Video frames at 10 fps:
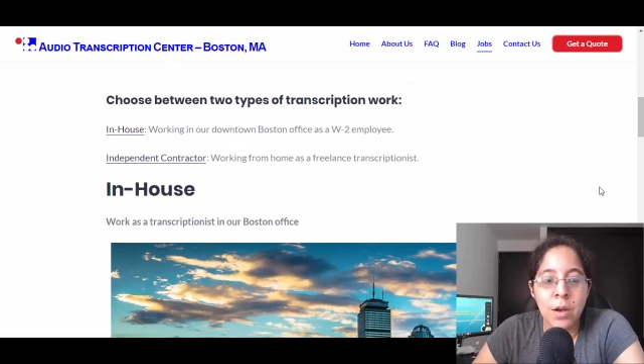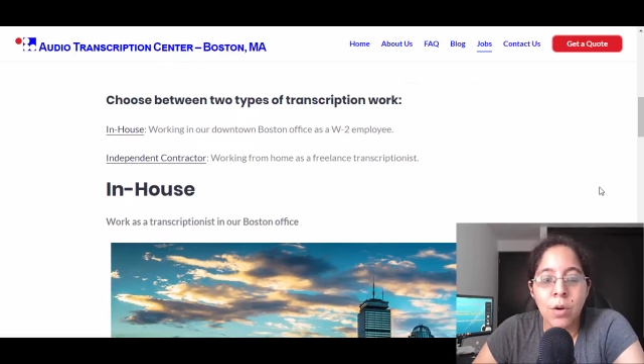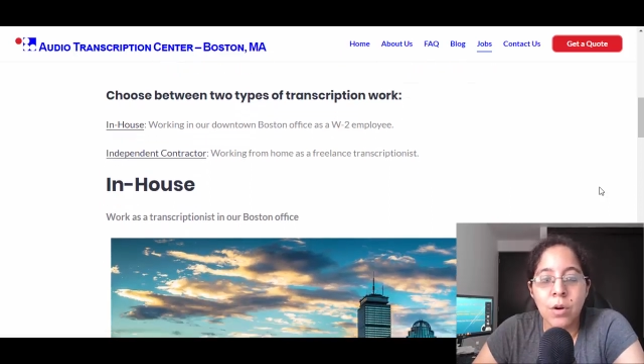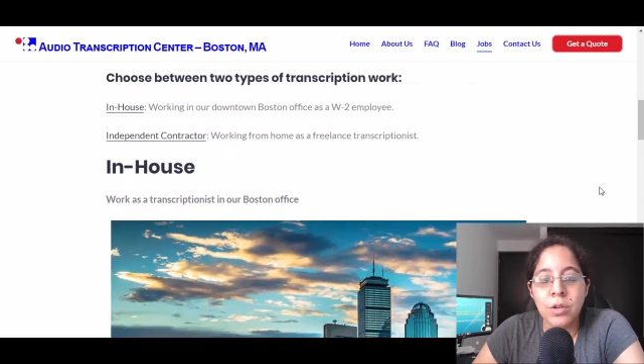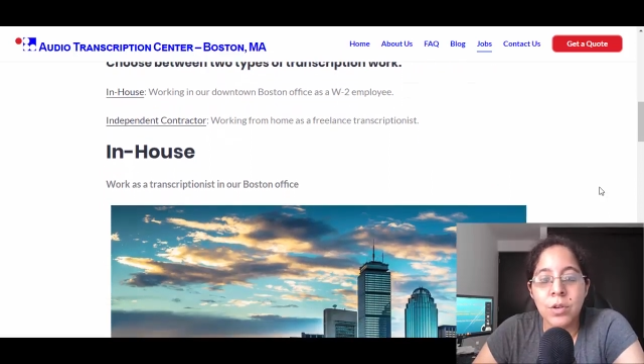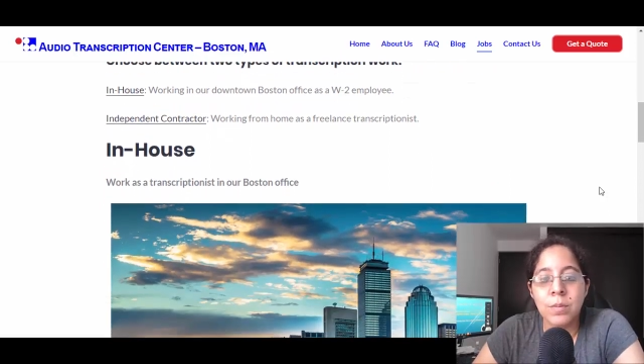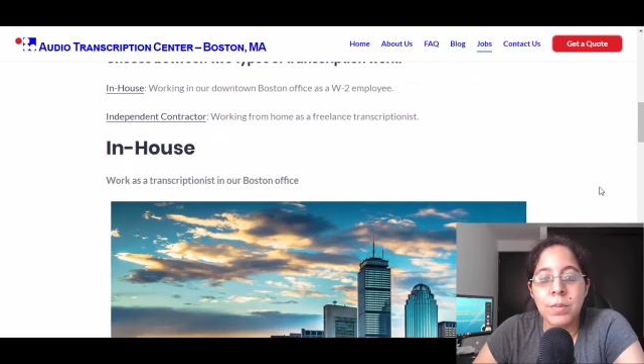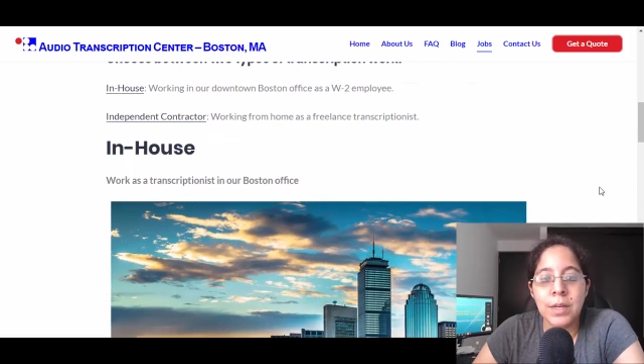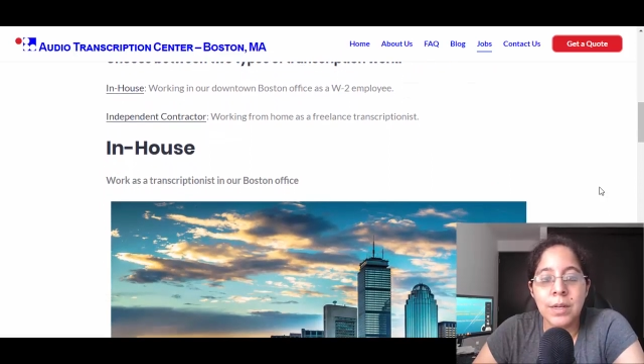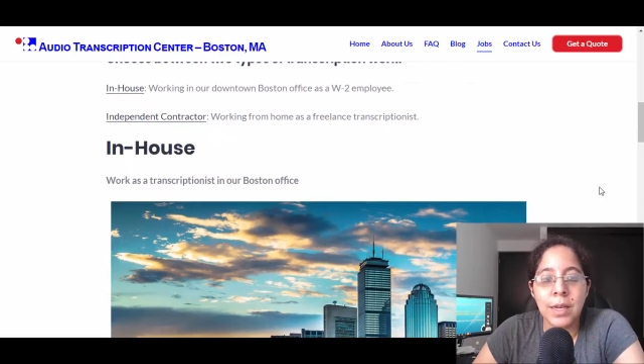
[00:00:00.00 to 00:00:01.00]
Or you can
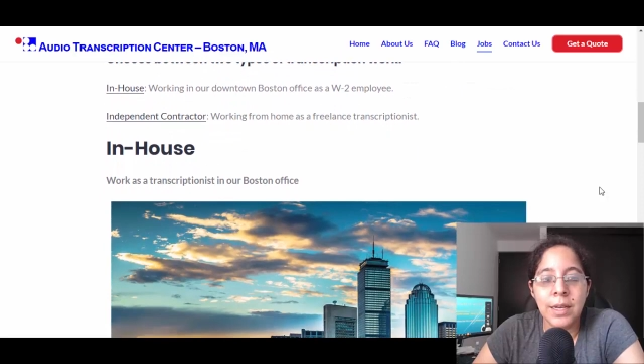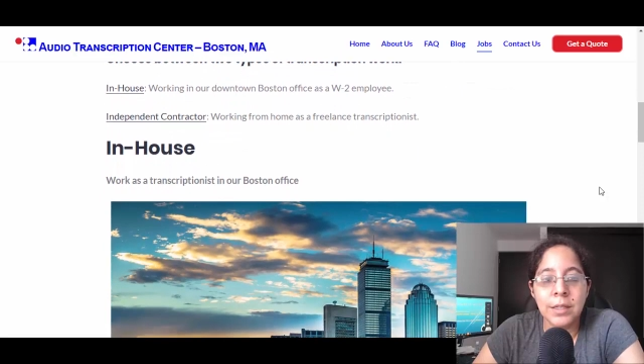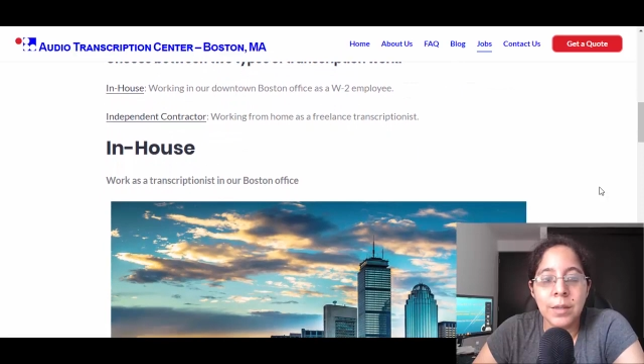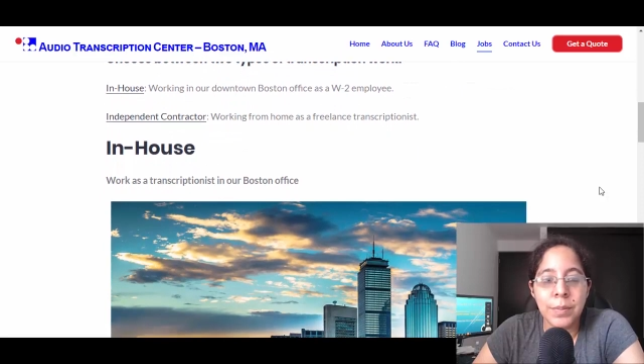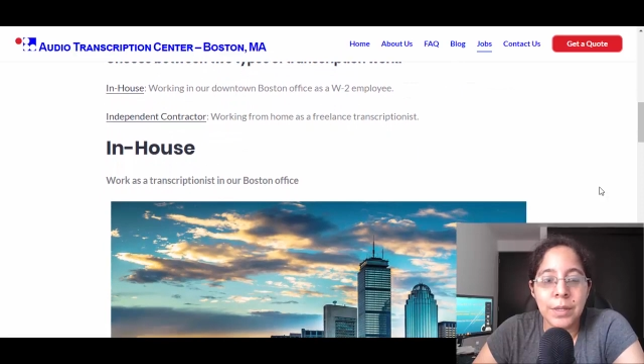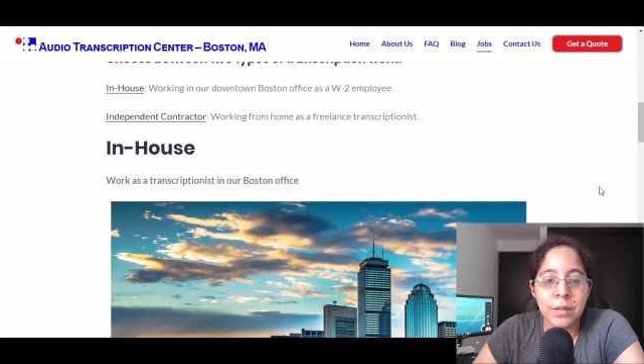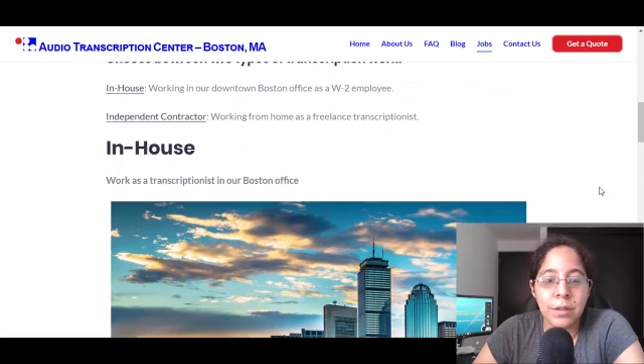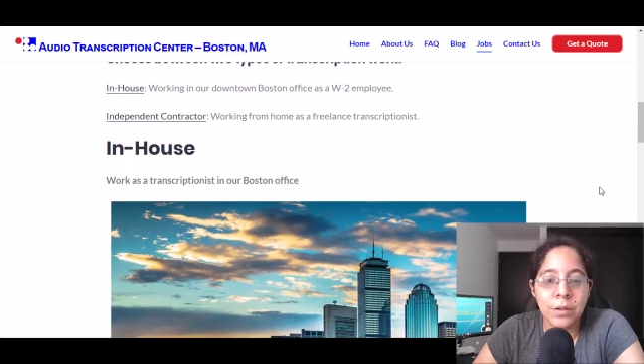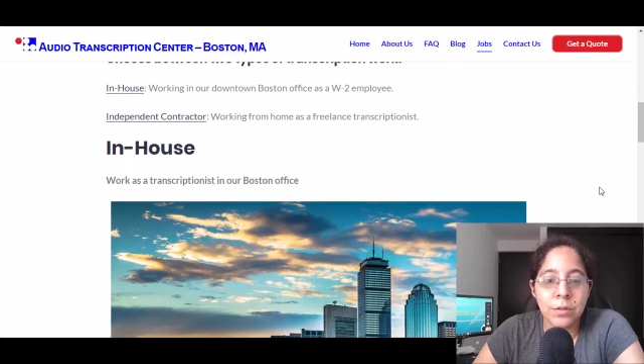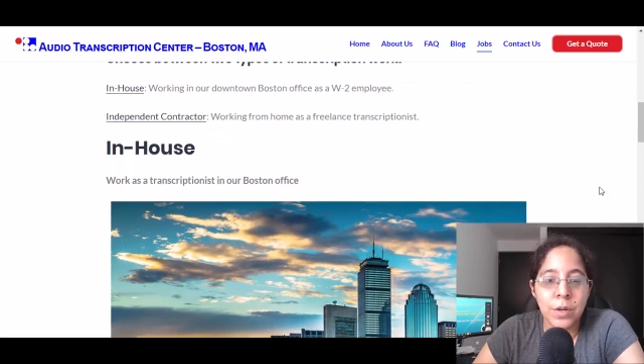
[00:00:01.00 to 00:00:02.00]
be an
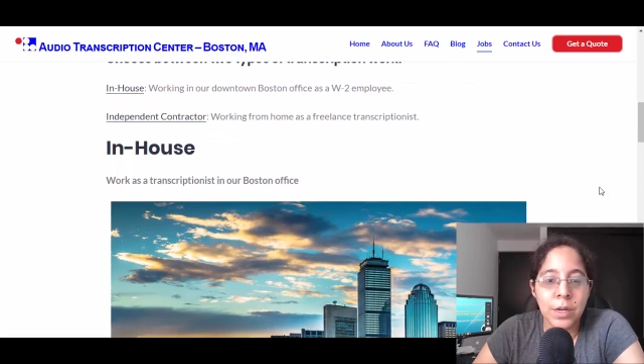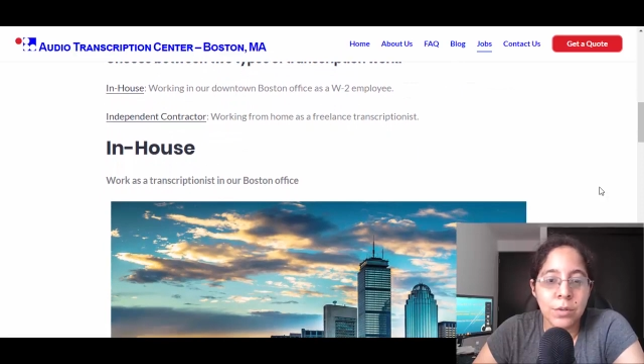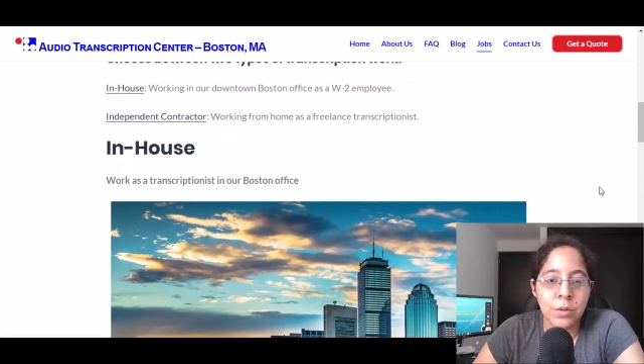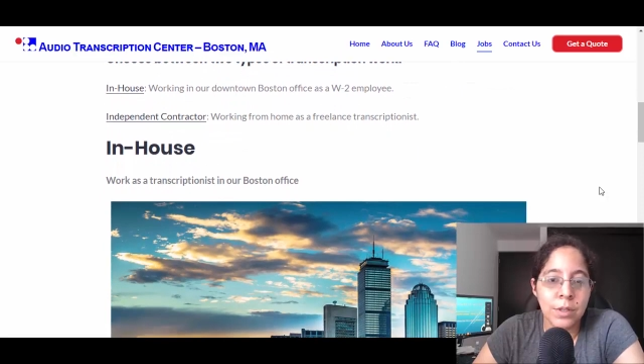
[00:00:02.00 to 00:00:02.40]
independent contractor.